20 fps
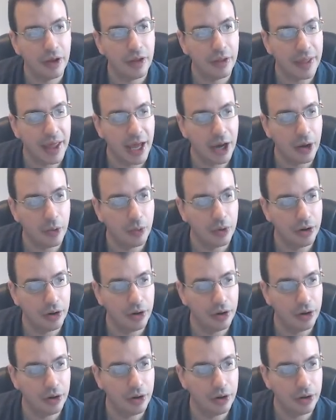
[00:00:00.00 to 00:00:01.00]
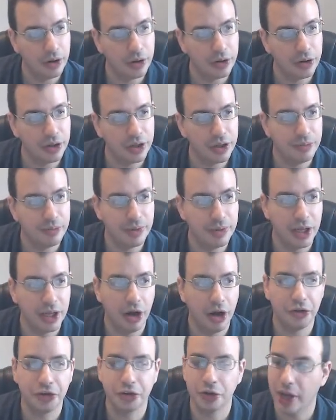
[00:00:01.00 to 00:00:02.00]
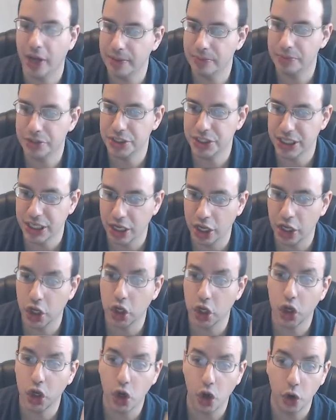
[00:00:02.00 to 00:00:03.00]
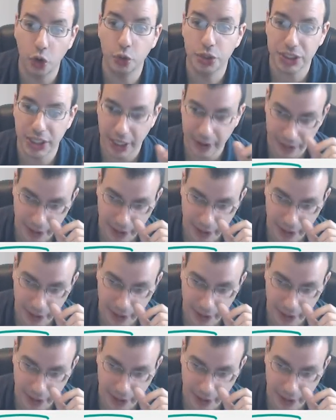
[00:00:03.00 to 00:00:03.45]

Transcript: That will be also mg cosine